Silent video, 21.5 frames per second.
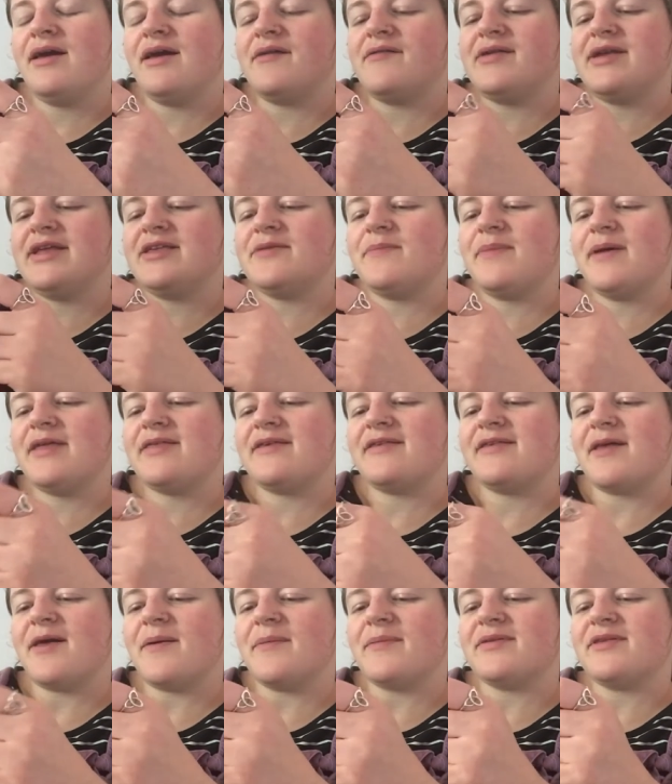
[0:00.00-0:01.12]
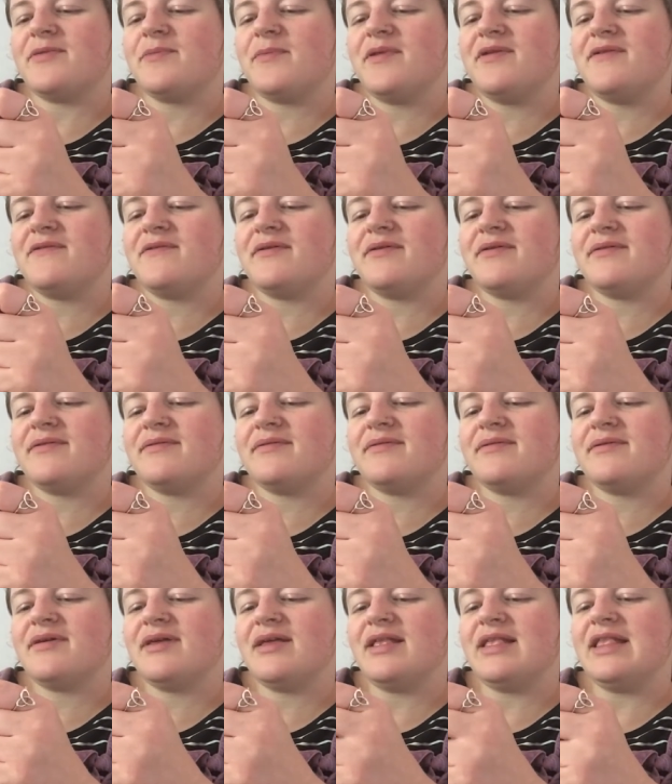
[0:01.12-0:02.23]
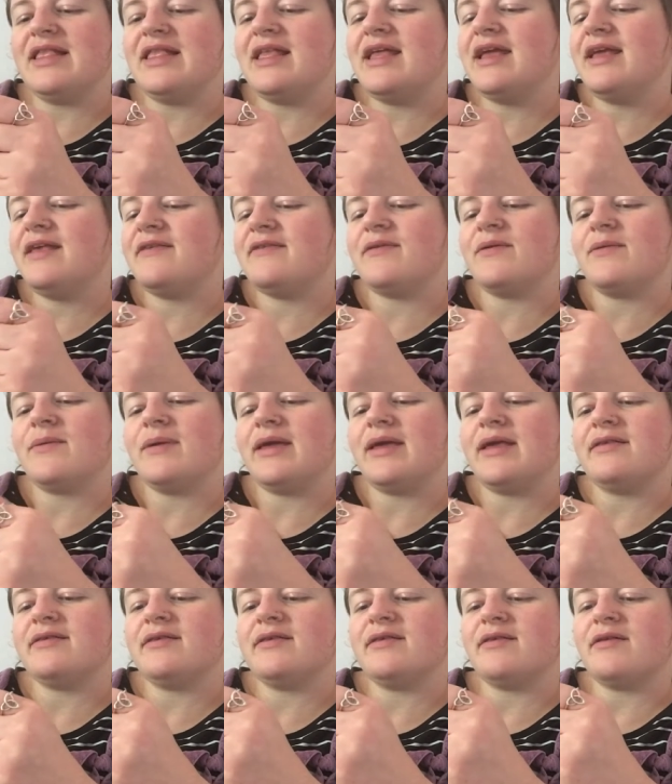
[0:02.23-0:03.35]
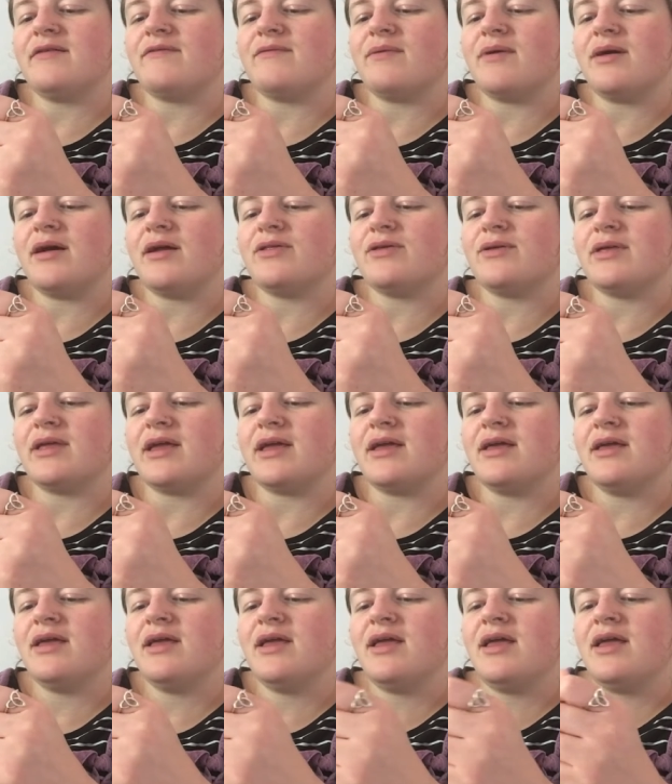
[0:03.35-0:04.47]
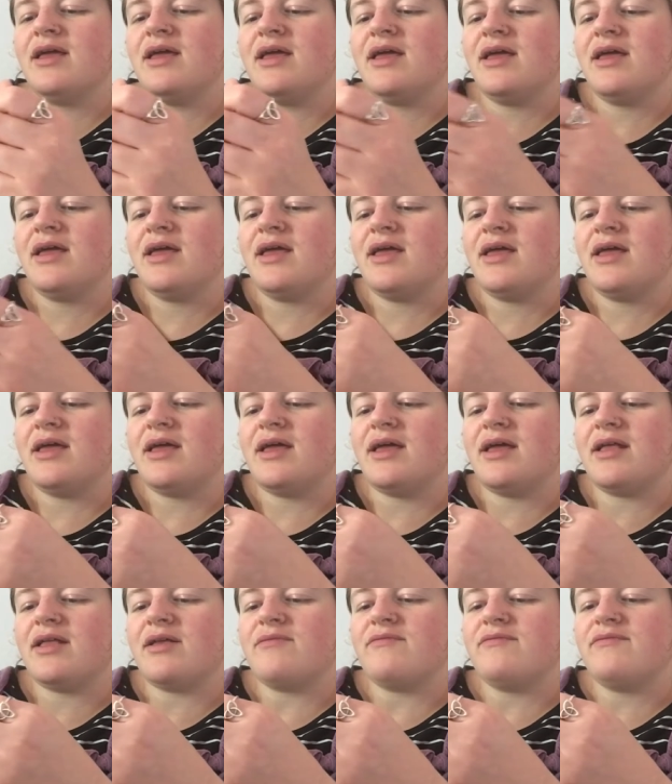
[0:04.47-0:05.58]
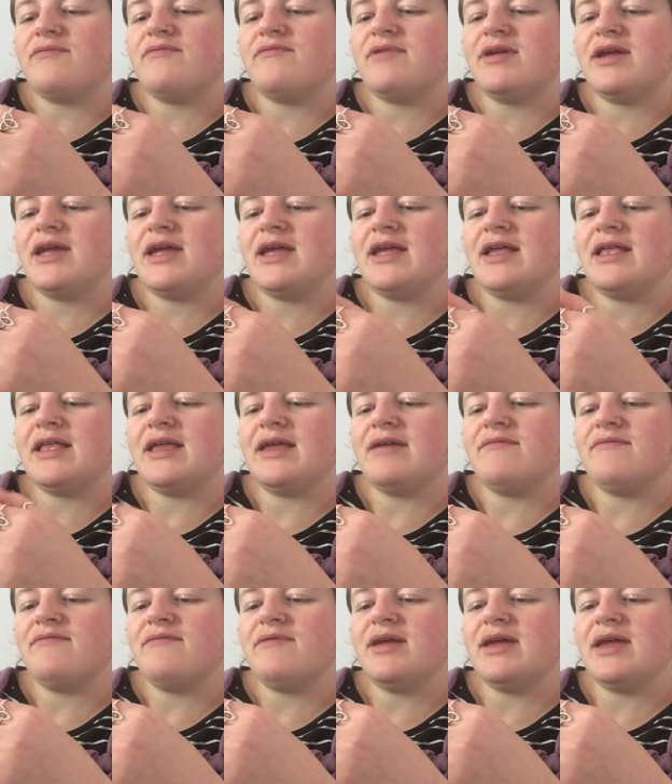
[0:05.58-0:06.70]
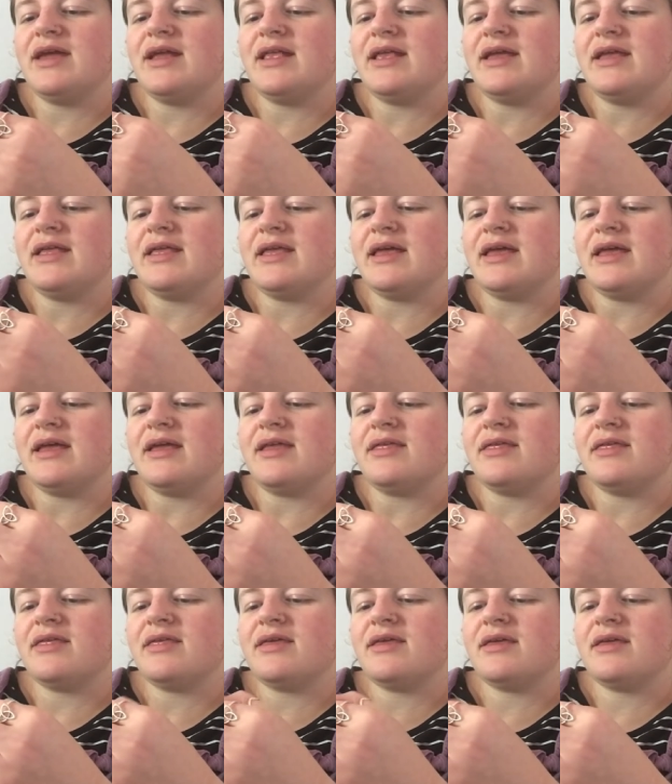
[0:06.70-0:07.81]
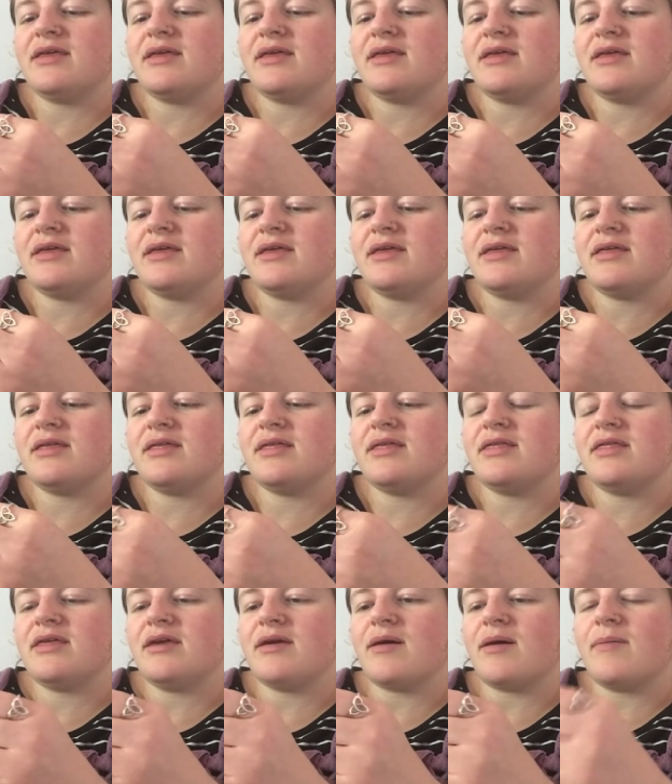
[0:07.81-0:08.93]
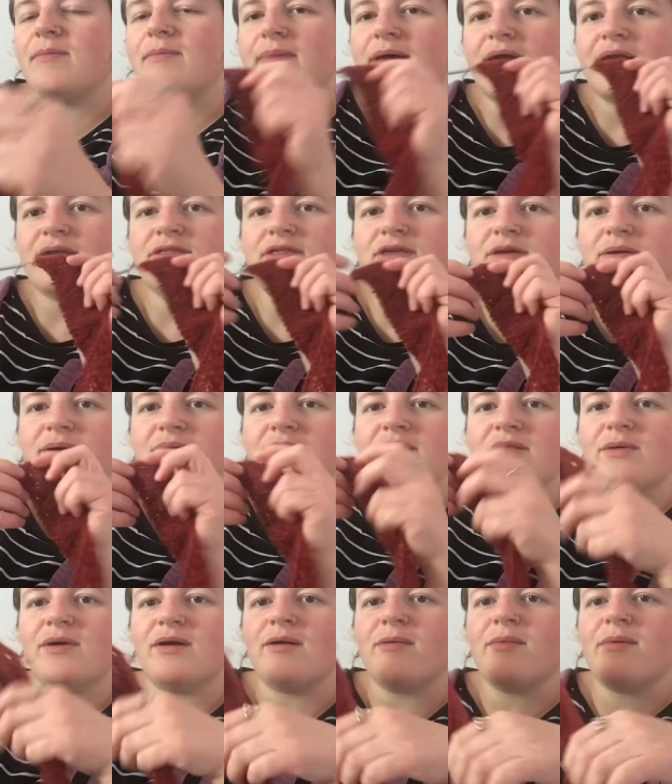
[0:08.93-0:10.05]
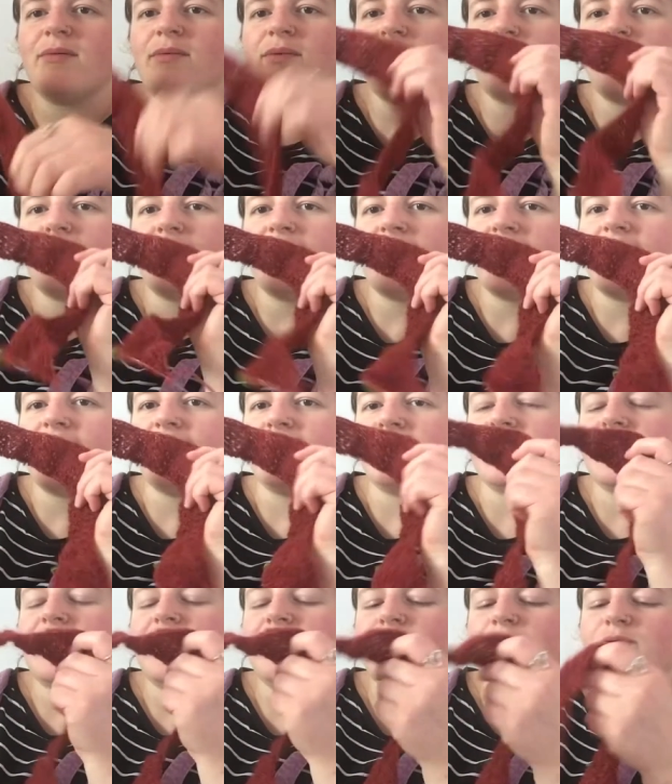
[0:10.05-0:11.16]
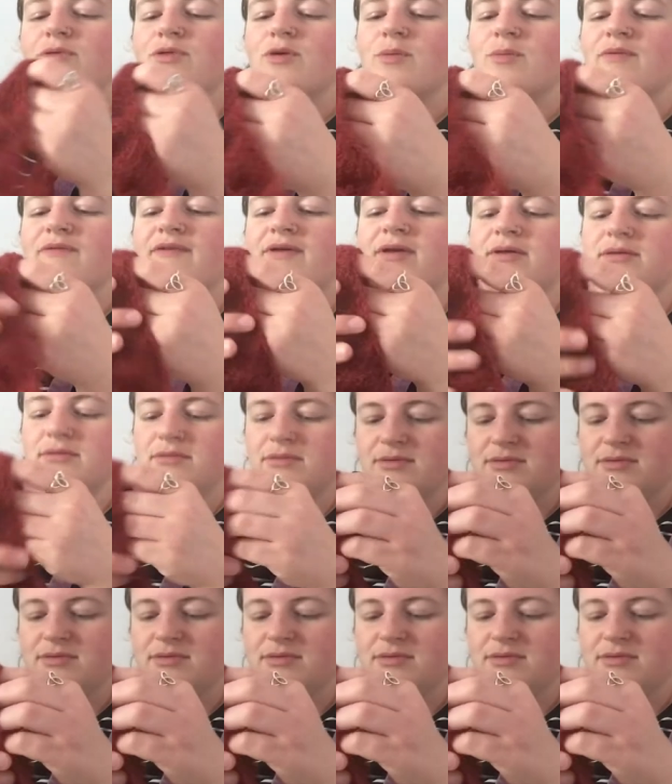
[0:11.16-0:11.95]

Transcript: I'm ready to pick this up because it's been a, at least a week since I've worked on it. And I really, really need to come back to it so I remember where I am and keep on top of it.